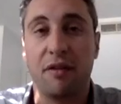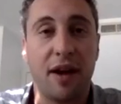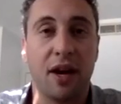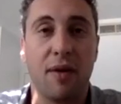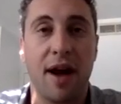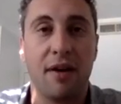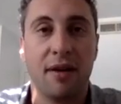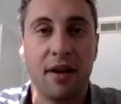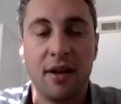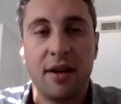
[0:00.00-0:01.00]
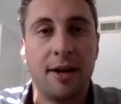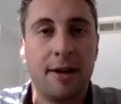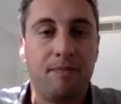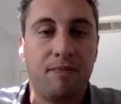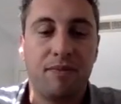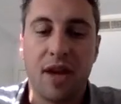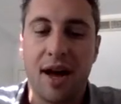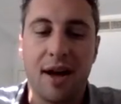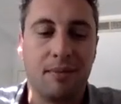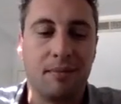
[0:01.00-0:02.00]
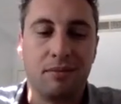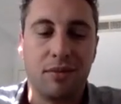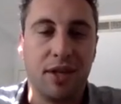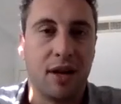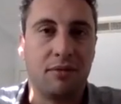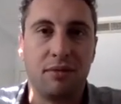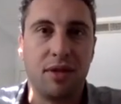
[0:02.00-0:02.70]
I go out, um, you know,